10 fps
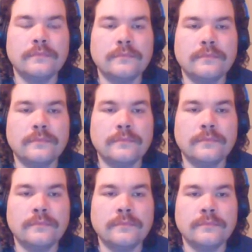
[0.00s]

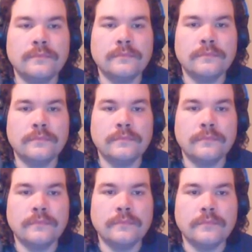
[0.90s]

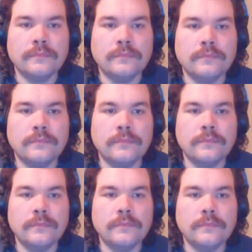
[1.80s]

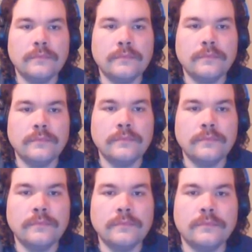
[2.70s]

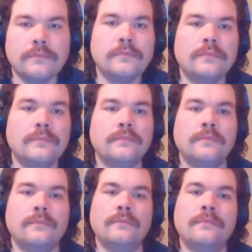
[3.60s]

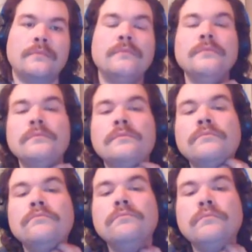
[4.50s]

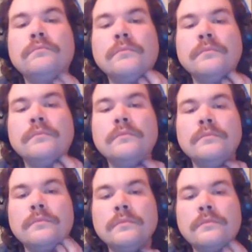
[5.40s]

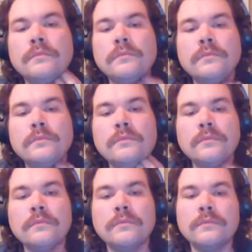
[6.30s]

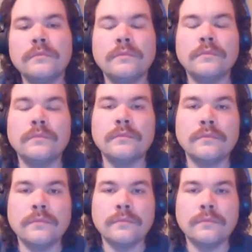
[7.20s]
(not speaking)